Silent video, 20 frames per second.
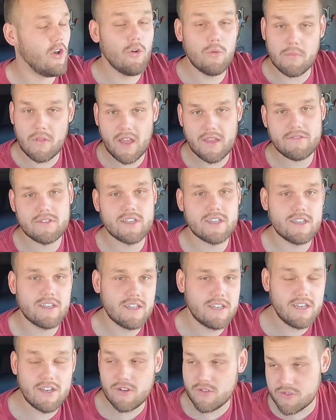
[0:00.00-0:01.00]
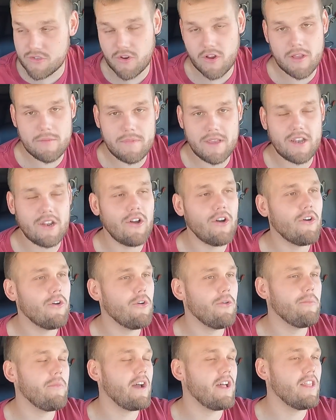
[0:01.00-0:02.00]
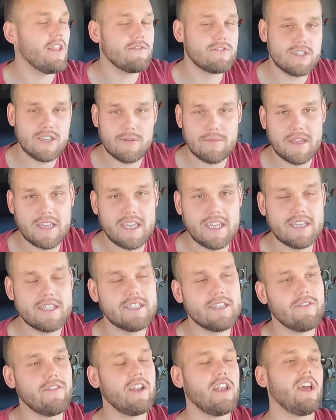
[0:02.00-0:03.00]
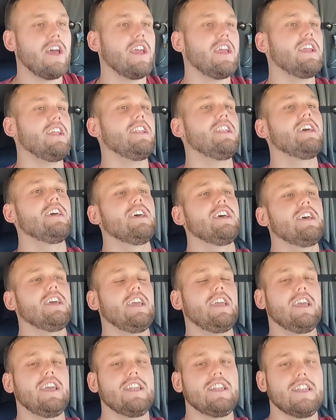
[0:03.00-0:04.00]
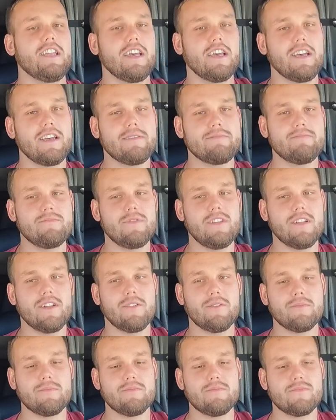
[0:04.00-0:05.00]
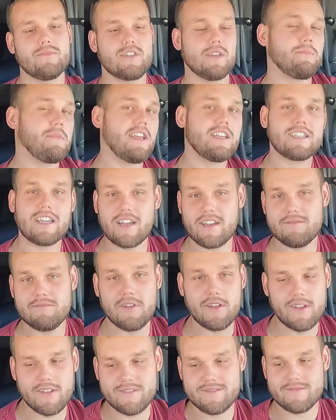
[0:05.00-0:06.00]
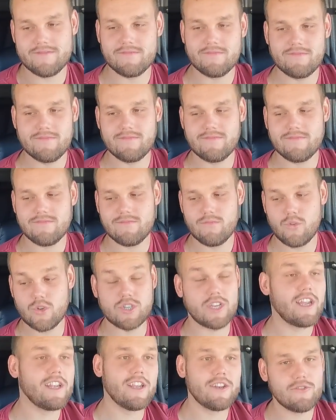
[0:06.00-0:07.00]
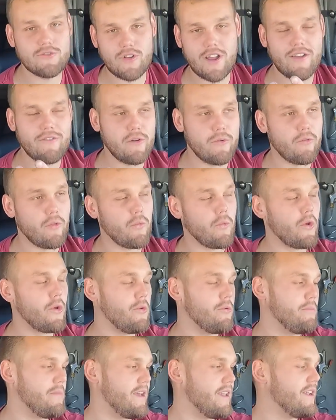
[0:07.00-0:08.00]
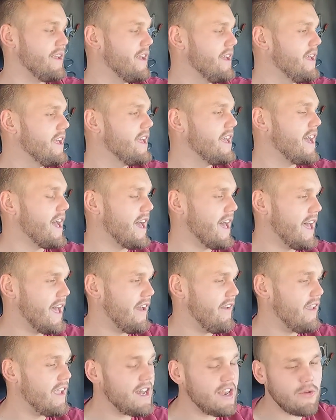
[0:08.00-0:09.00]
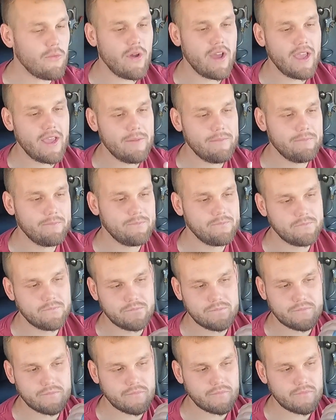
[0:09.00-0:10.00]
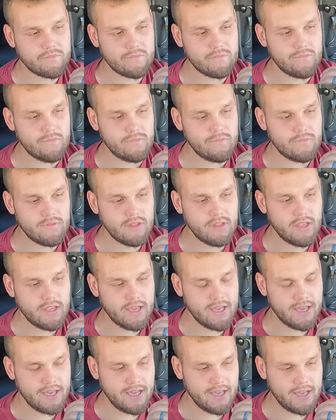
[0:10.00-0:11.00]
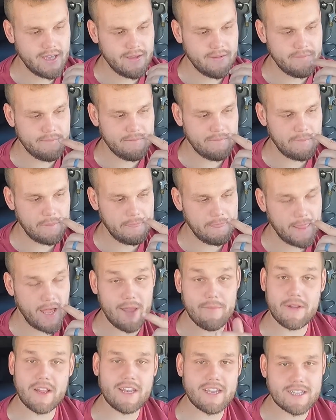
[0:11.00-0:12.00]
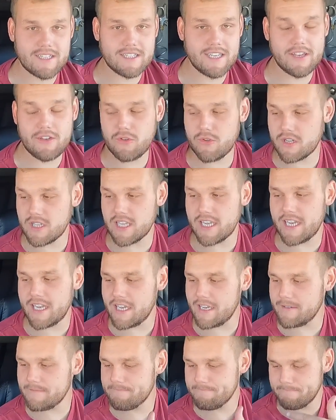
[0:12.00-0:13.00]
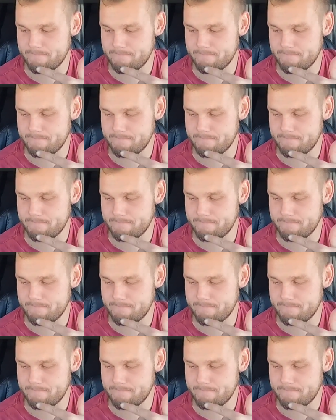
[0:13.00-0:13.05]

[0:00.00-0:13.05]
life's good. It's great being home. I love seeing my kids every night. And, some days I wish I didn't drive over the road. But anyway, I'm going to continue cleaning.